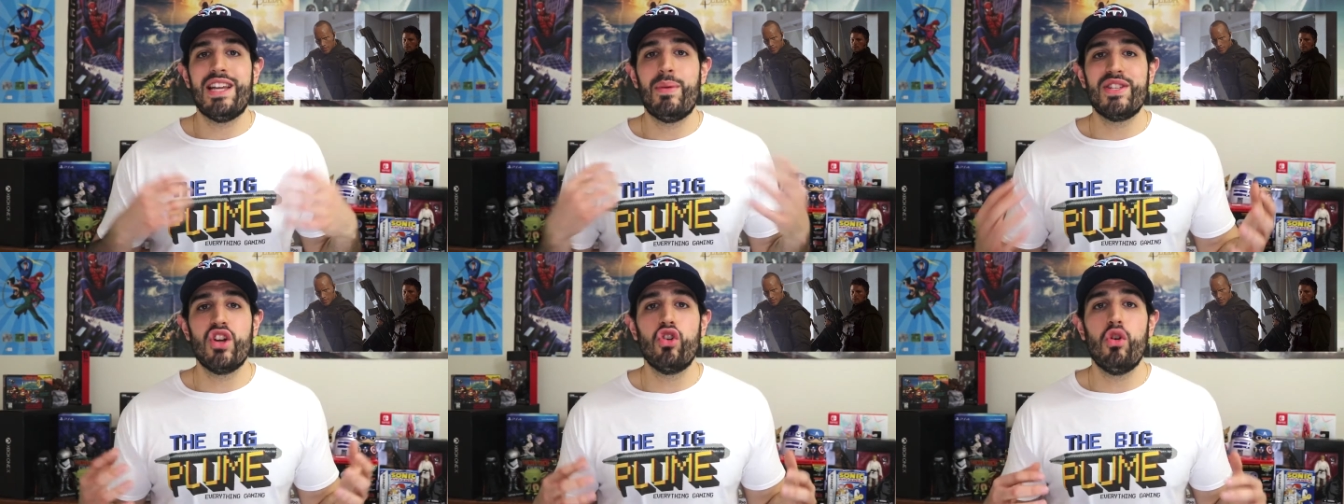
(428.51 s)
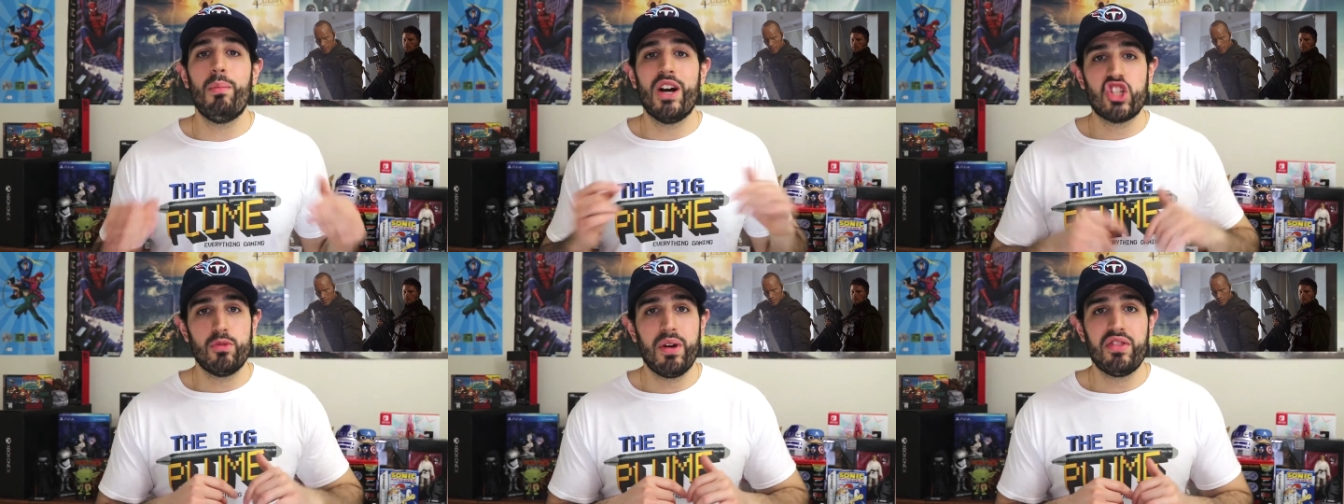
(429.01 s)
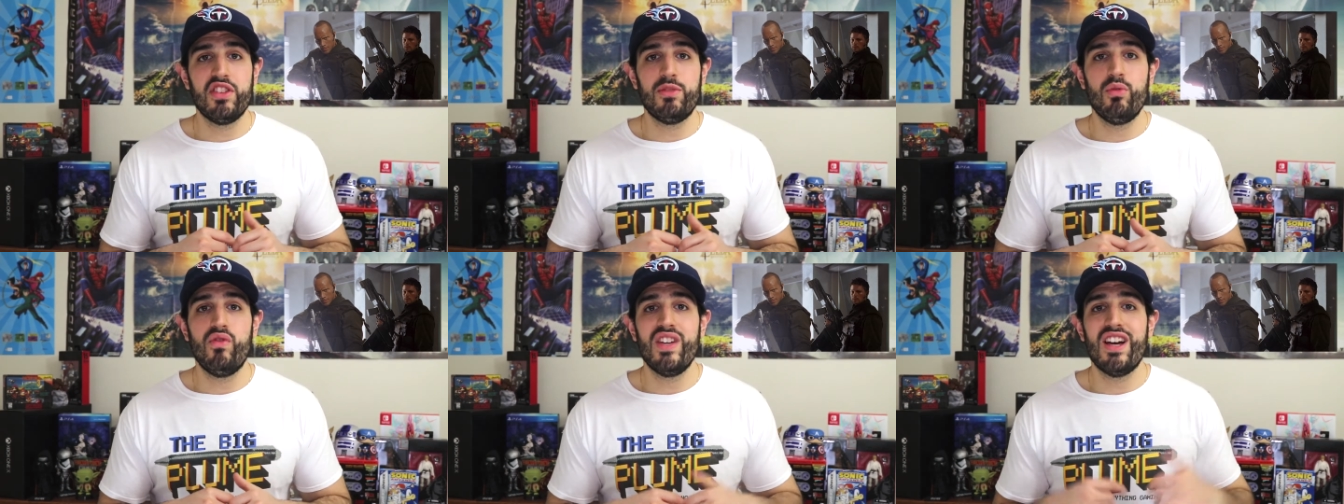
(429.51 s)
Now, we don't know much about
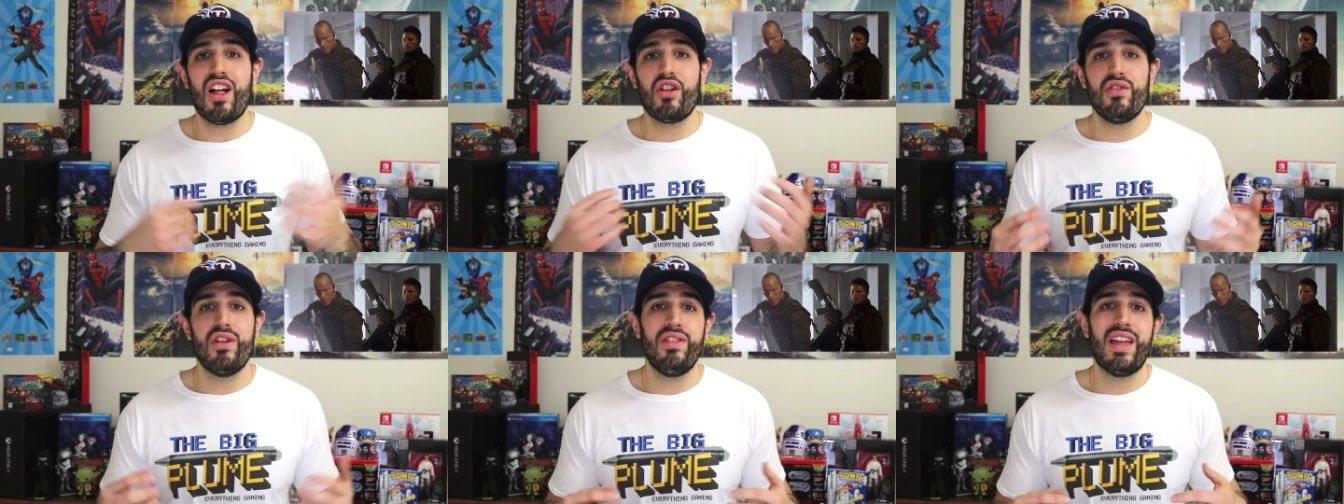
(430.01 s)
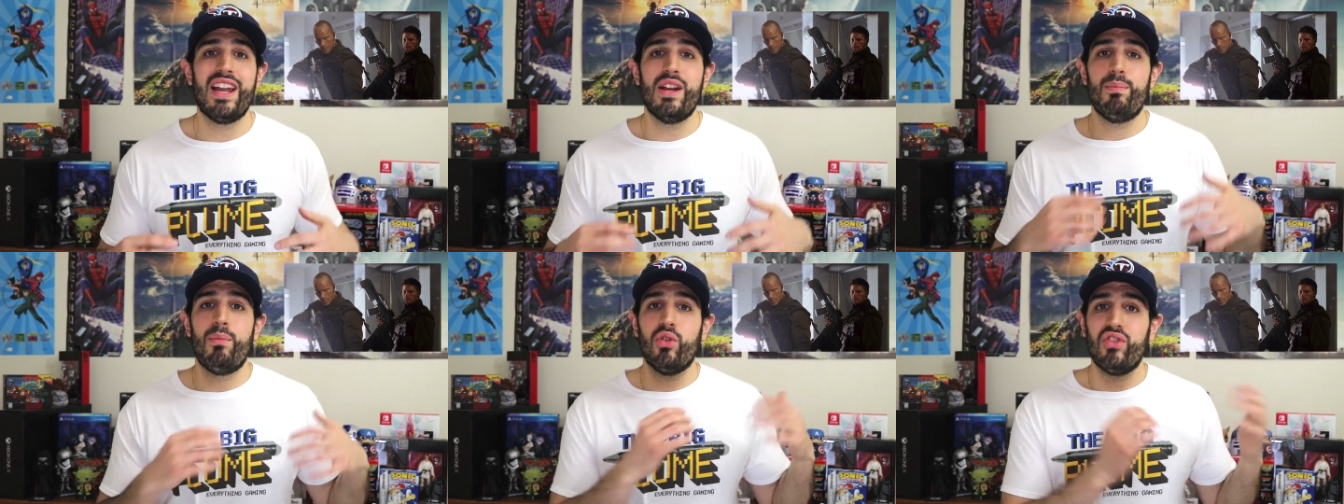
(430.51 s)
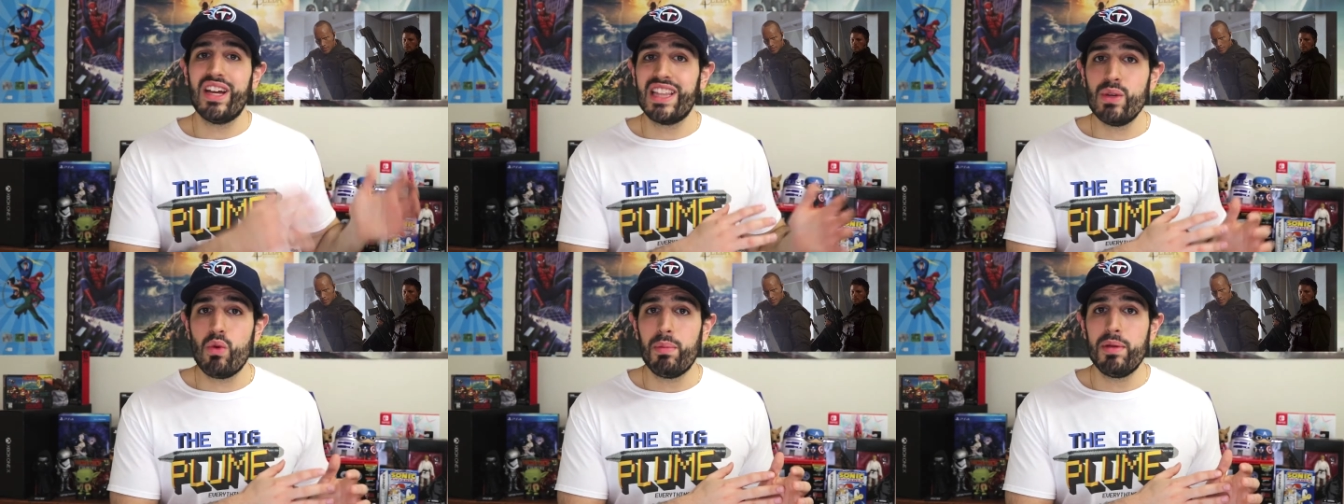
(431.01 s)
this movie other than that it most
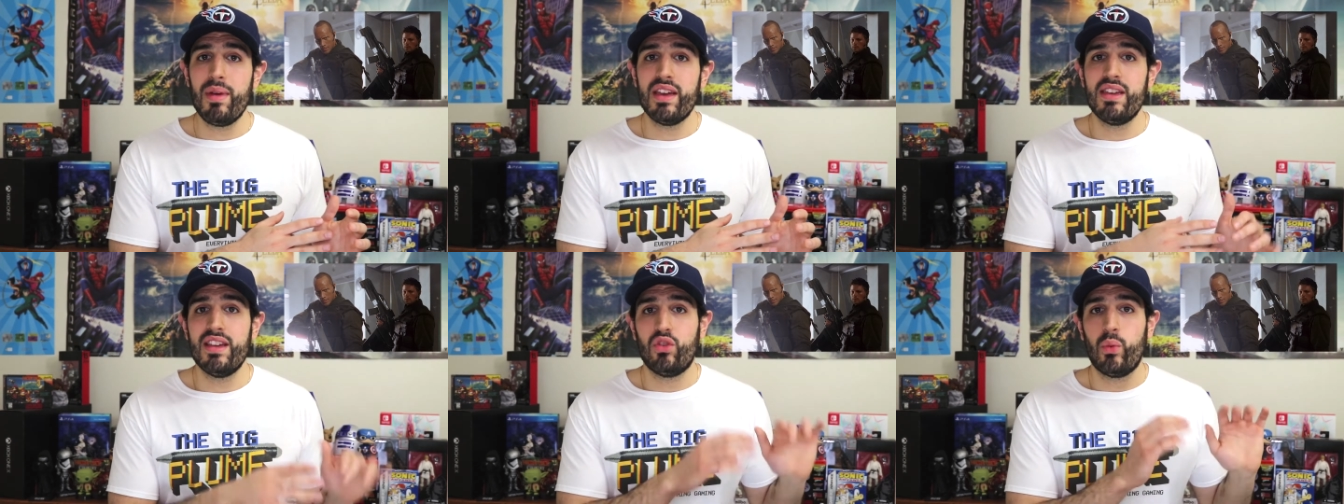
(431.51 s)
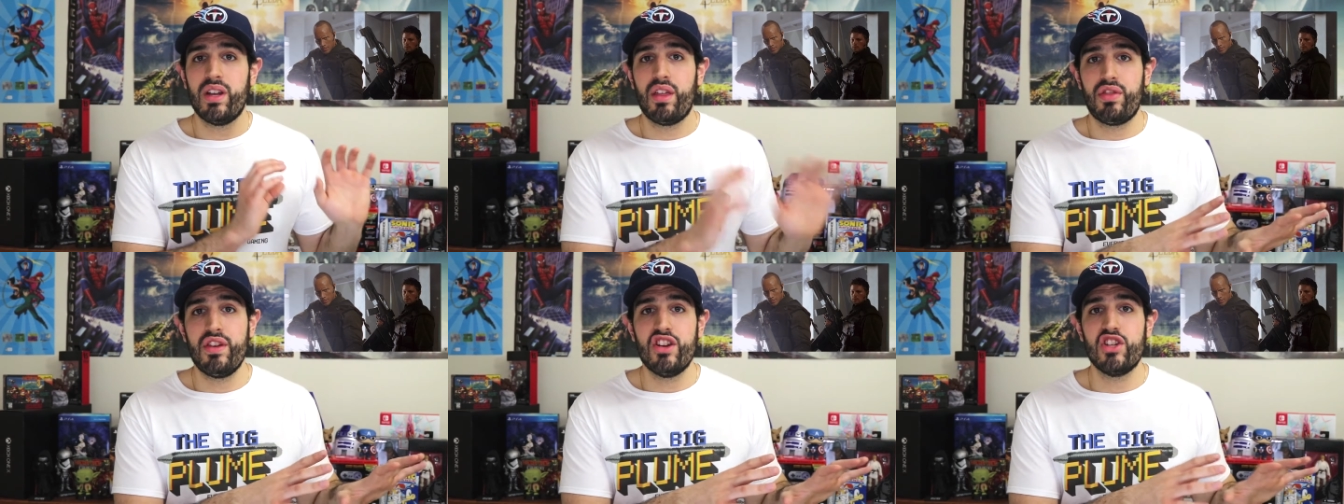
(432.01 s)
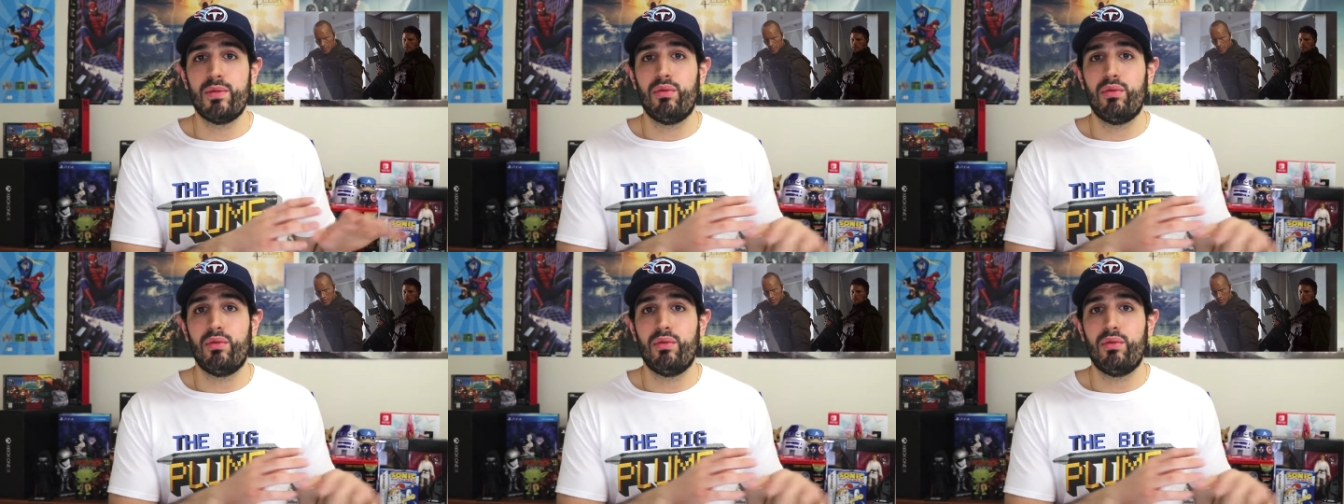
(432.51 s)
likely won't be making its way to theaters,